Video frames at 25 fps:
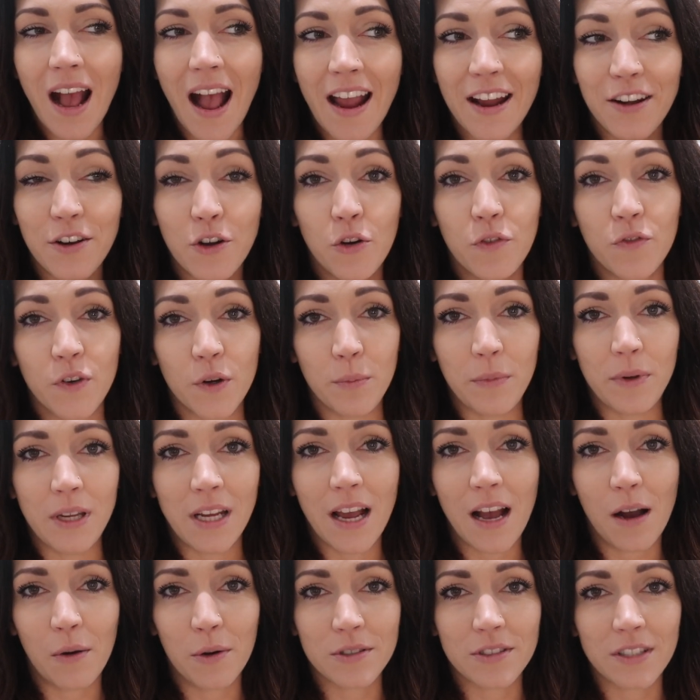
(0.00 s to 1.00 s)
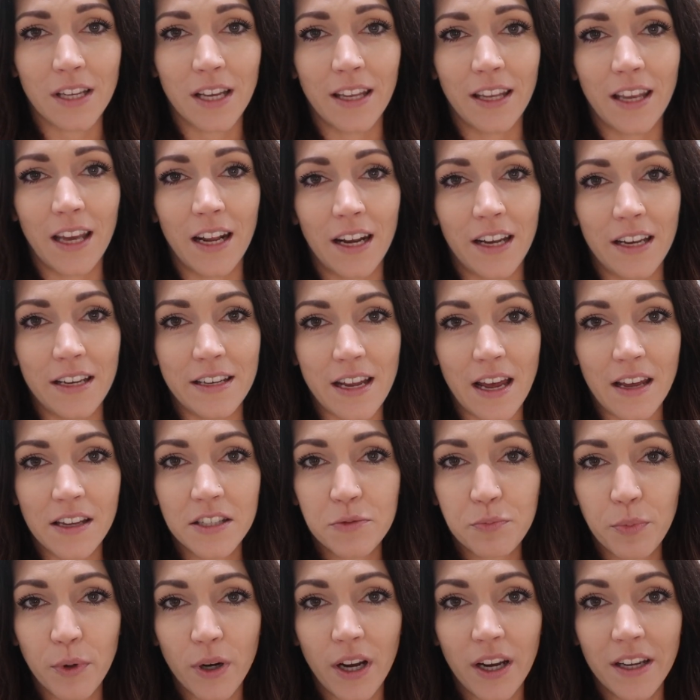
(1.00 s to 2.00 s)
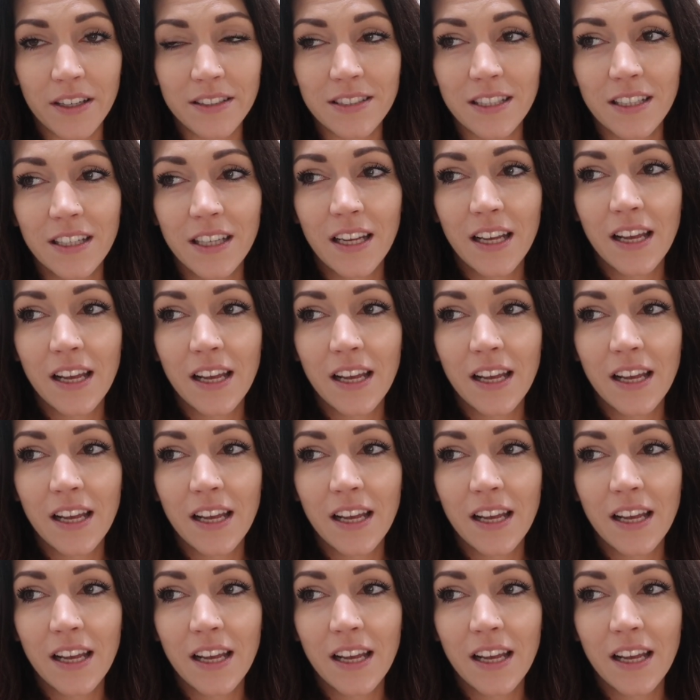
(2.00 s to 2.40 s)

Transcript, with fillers: I know for me, I was like getting desperate.